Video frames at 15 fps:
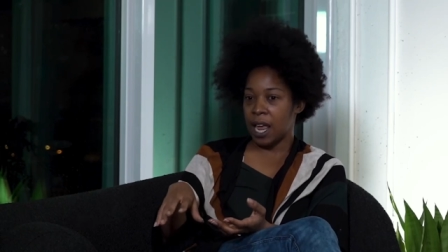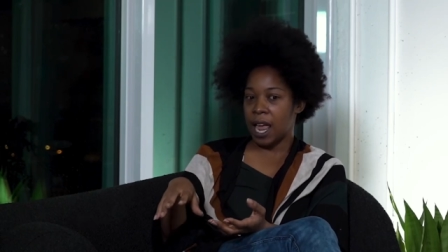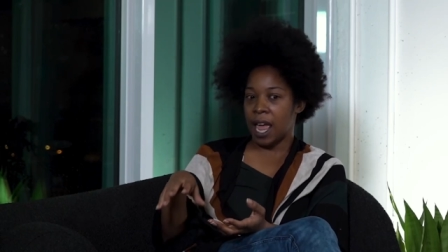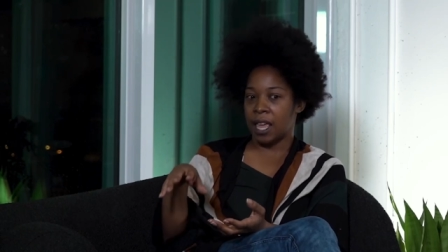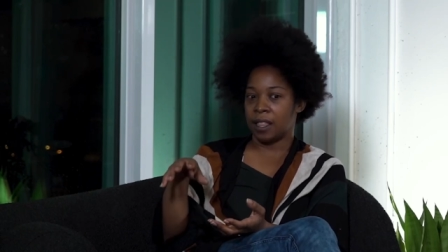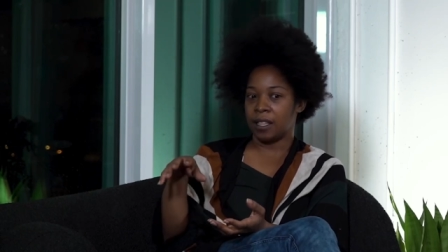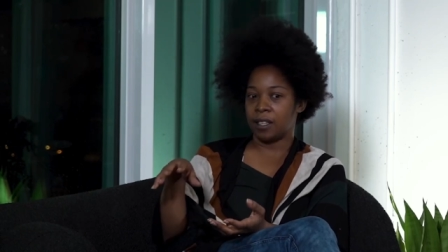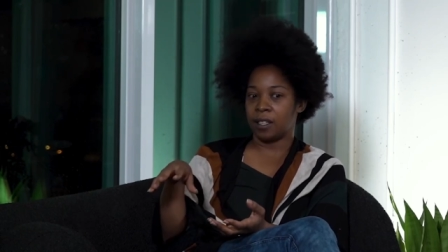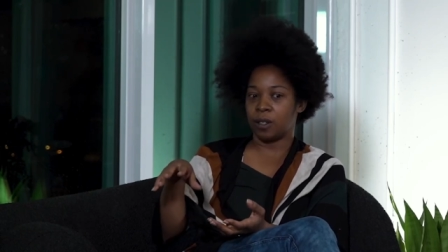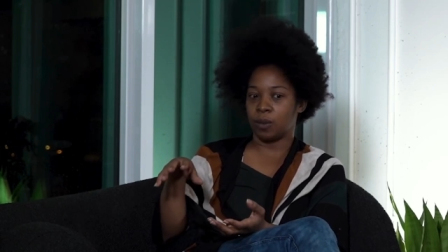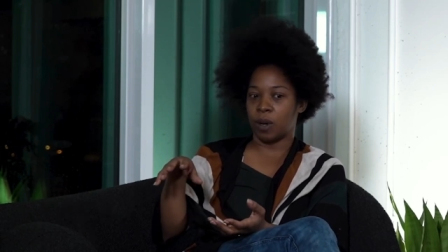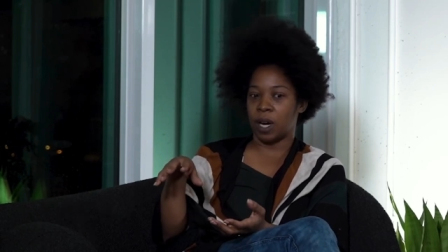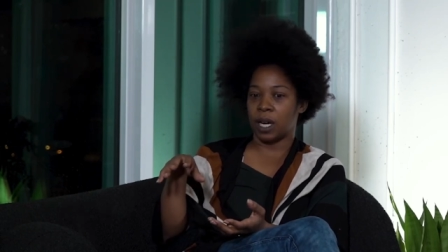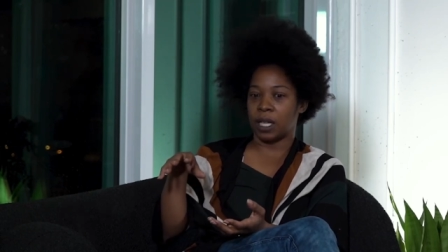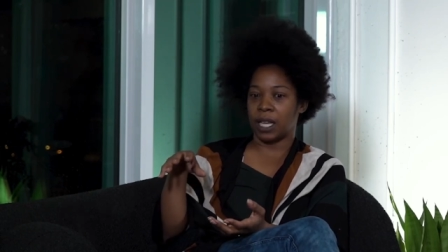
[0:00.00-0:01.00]
And this is
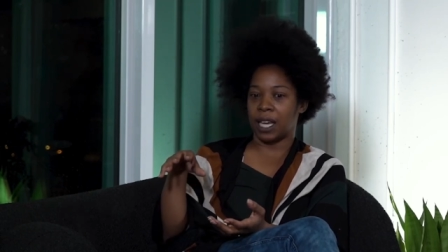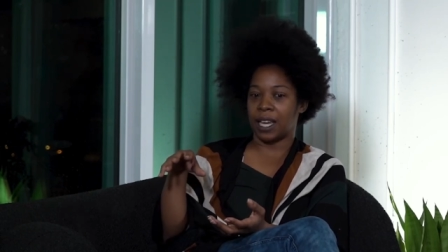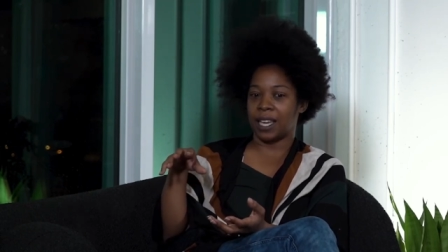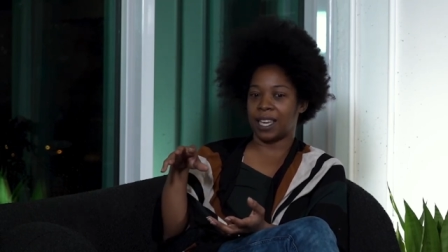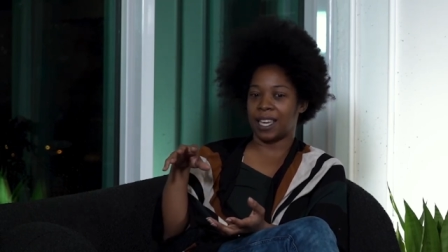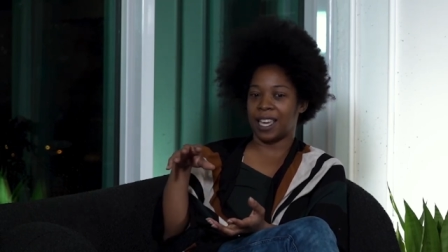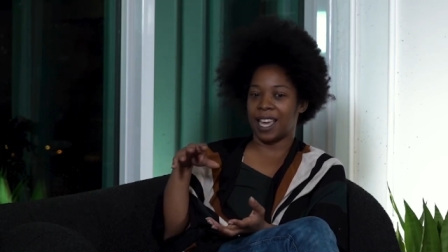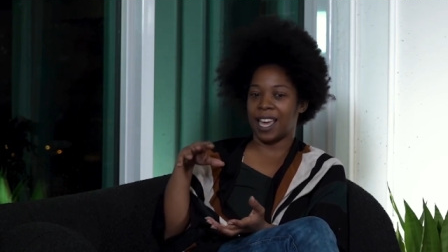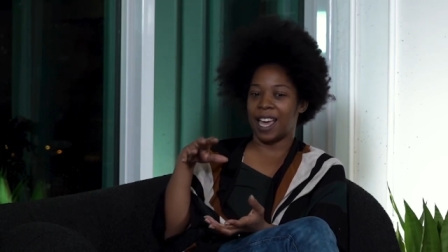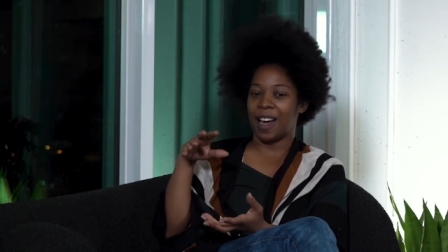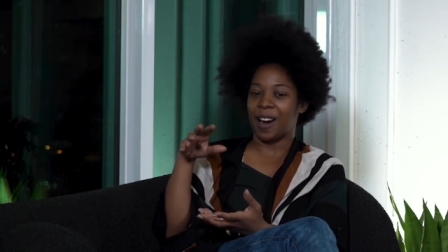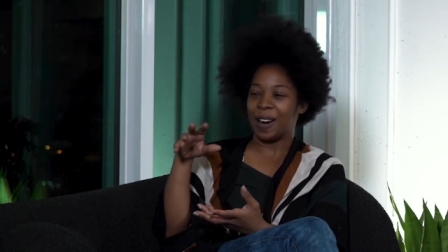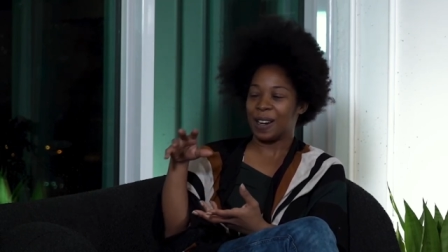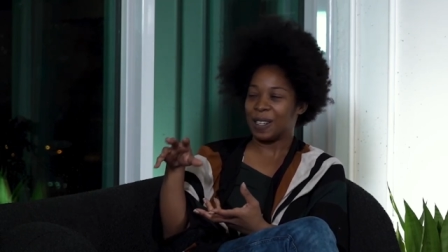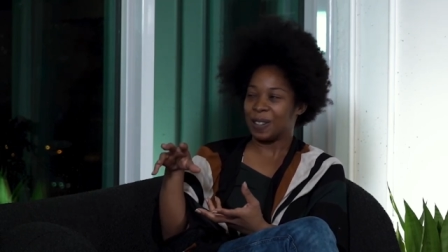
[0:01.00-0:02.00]
where like
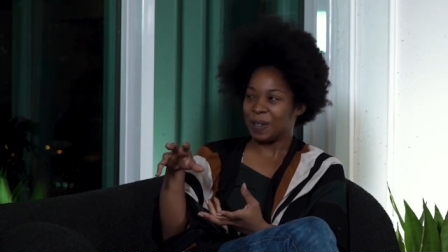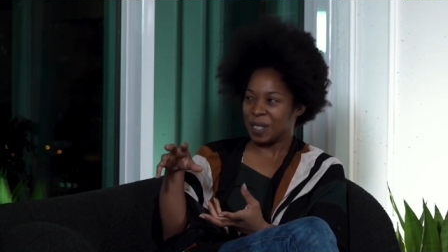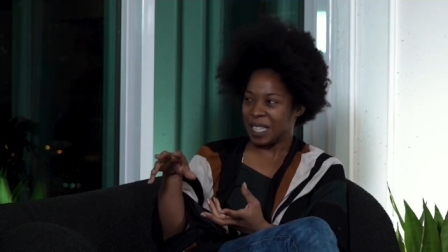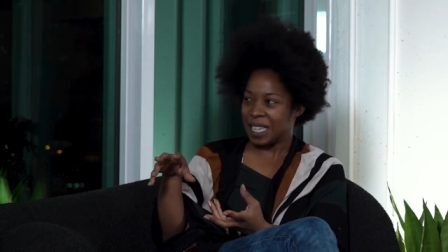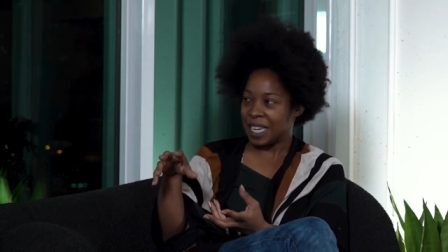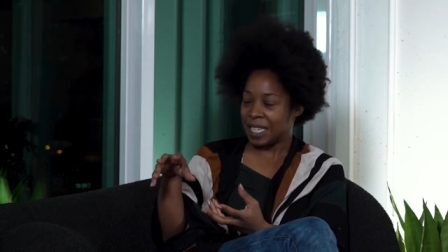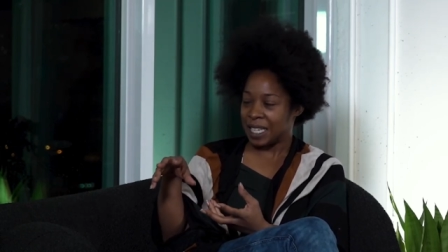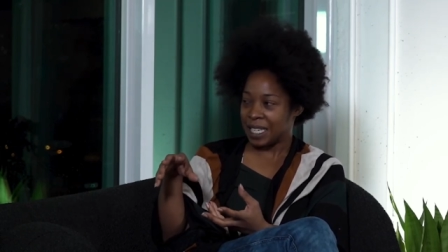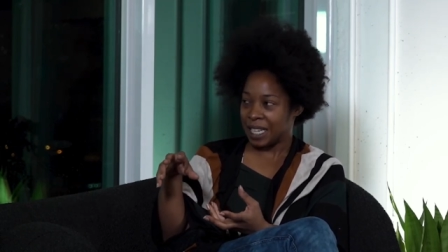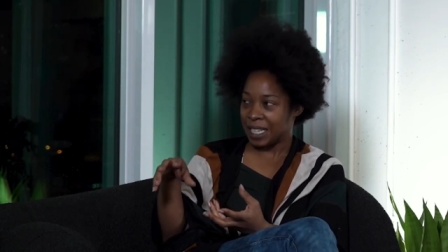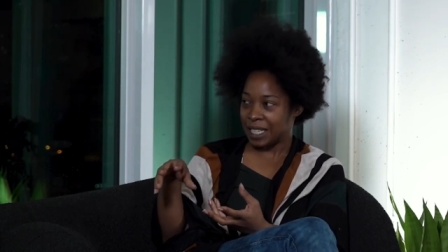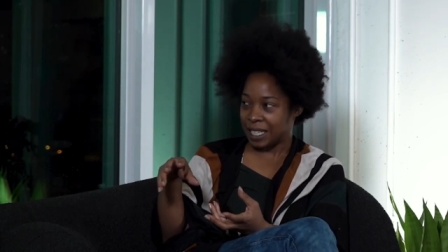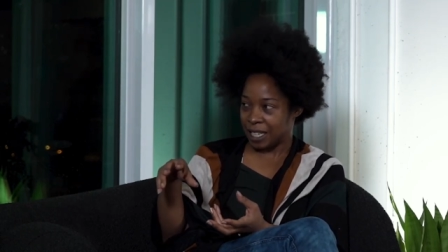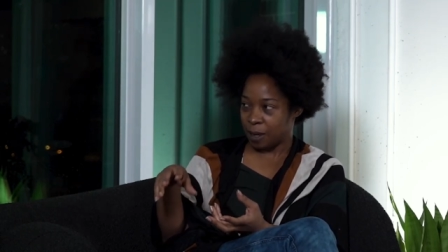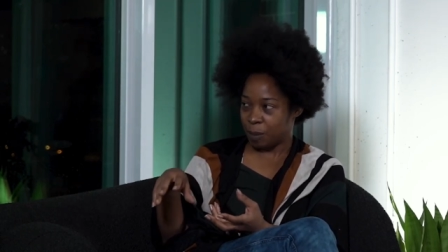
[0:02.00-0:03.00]
artists really need to
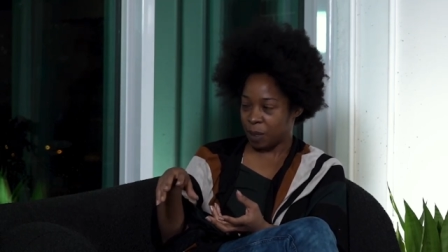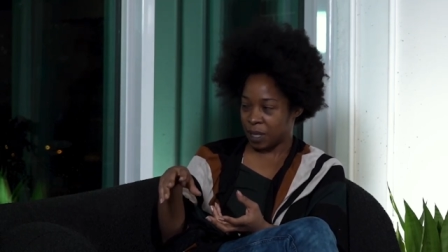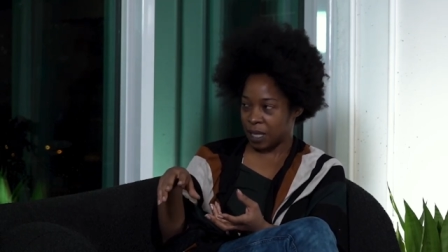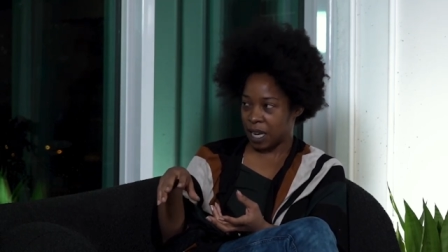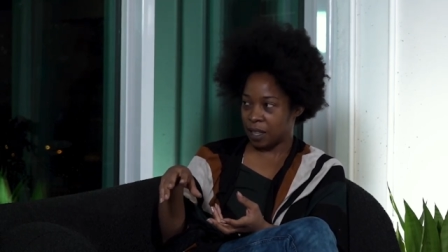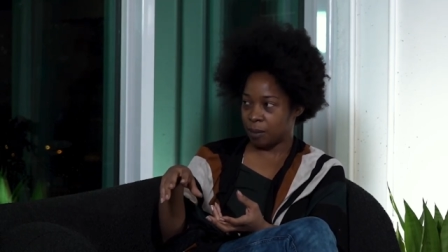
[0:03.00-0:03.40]
dig deep inside